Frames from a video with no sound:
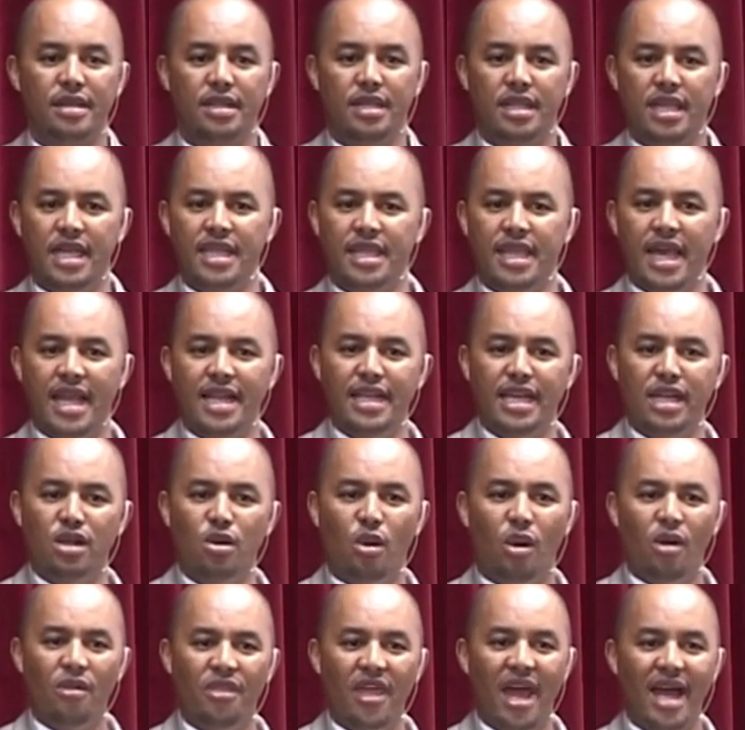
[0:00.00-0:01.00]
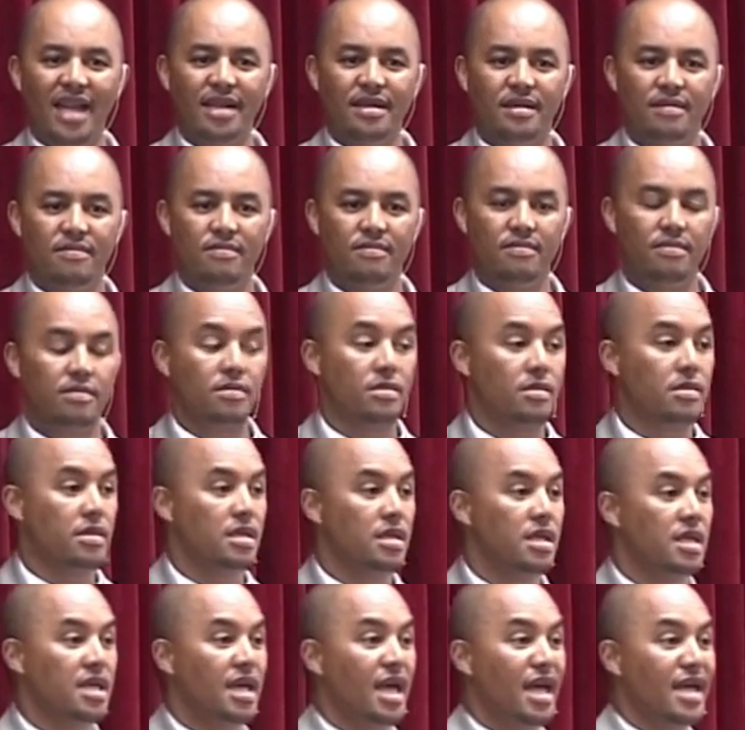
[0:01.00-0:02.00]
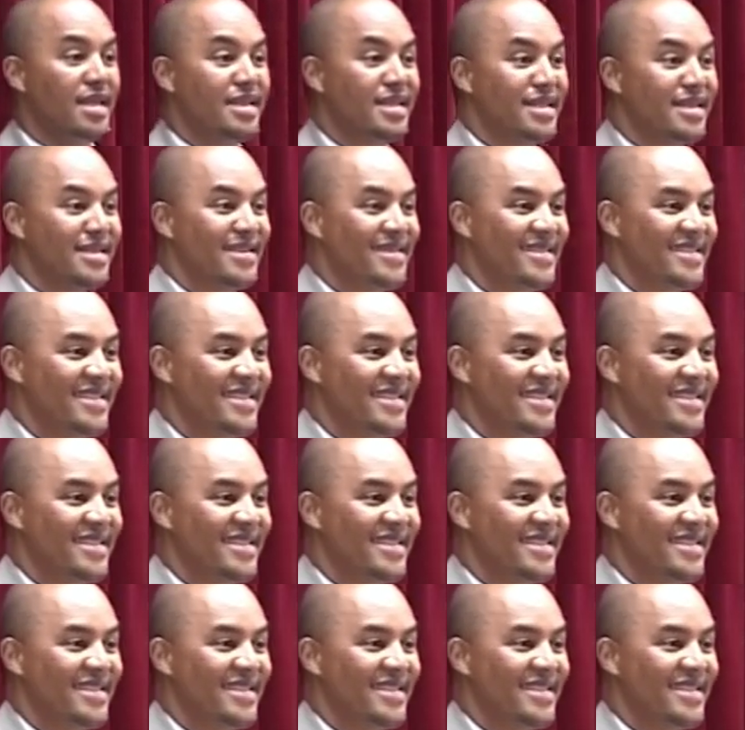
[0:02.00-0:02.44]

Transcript: Did they need all that? Yes.